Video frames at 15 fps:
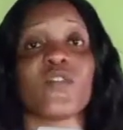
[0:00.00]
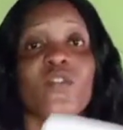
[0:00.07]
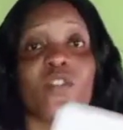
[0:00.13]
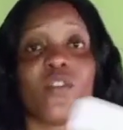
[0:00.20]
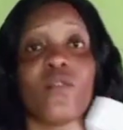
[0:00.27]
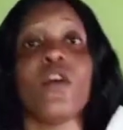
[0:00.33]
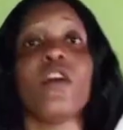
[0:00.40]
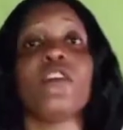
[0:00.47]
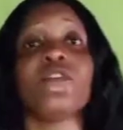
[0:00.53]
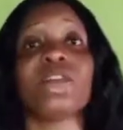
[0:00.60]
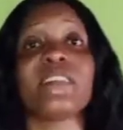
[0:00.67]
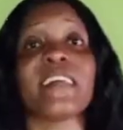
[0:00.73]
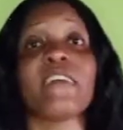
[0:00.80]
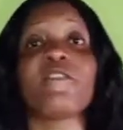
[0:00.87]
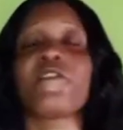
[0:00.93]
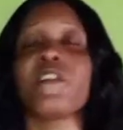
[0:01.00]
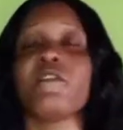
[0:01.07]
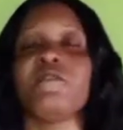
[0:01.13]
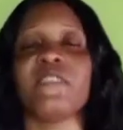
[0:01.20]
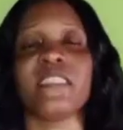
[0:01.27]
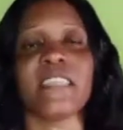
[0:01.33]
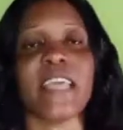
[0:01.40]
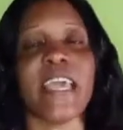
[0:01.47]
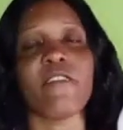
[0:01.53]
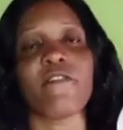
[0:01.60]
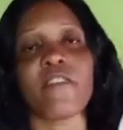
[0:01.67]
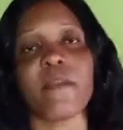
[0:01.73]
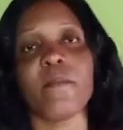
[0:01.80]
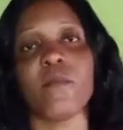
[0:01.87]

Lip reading: so you sell 50 every